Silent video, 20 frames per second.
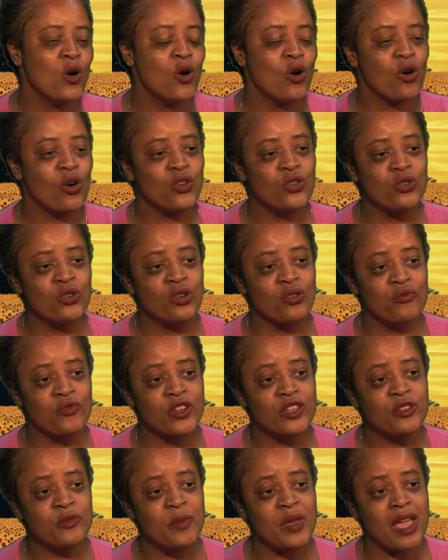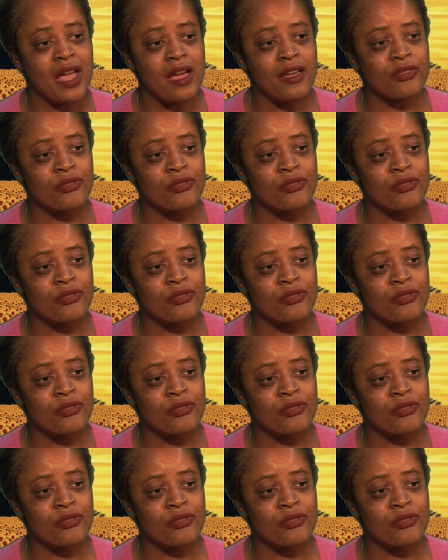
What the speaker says: Or you can reach me at